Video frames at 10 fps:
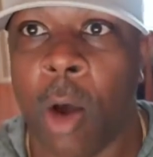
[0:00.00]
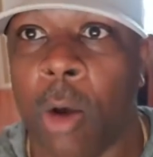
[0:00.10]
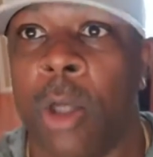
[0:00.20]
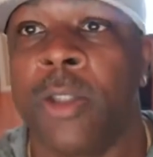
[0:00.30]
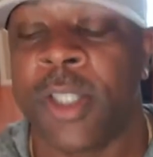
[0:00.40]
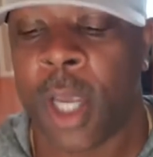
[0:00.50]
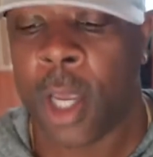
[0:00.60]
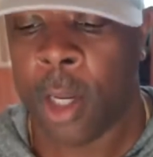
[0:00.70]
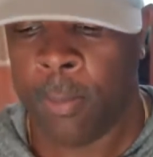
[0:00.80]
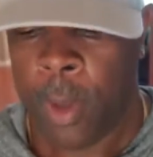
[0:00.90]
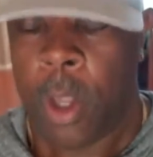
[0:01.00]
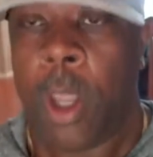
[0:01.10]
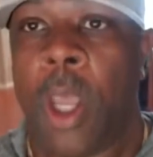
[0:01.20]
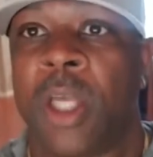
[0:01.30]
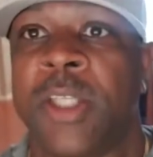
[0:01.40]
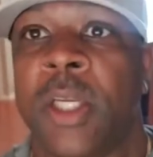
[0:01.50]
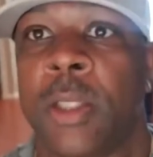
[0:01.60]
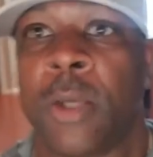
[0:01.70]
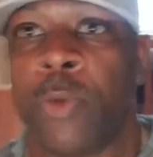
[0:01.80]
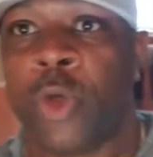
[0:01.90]
on time. I said
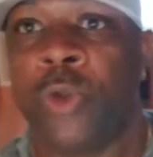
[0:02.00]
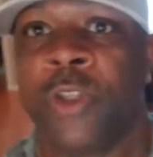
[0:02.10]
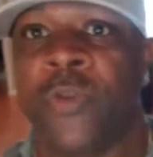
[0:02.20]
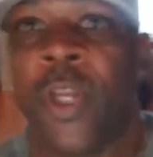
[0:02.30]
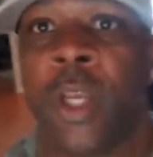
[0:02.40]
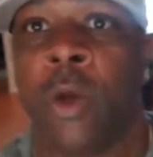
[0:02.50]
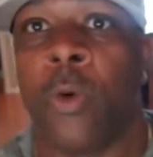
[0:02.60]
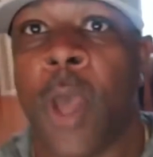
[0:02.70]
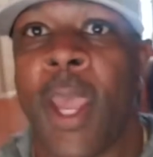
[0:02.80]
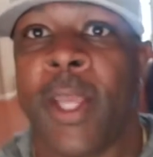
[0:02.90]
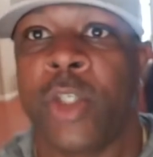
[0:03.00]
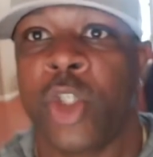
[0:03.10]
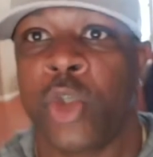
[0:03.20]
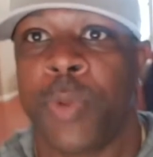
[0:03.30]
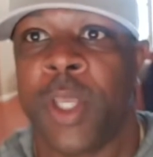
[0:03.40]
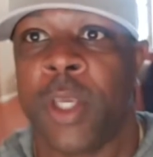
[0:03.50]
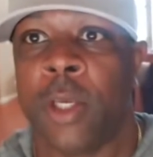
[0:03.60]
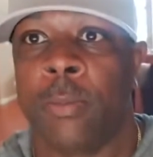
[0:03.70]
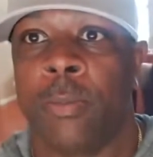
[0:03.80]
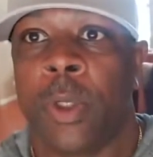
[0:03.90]
that I would do this video at 2
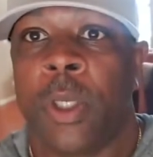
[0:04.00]
p.m.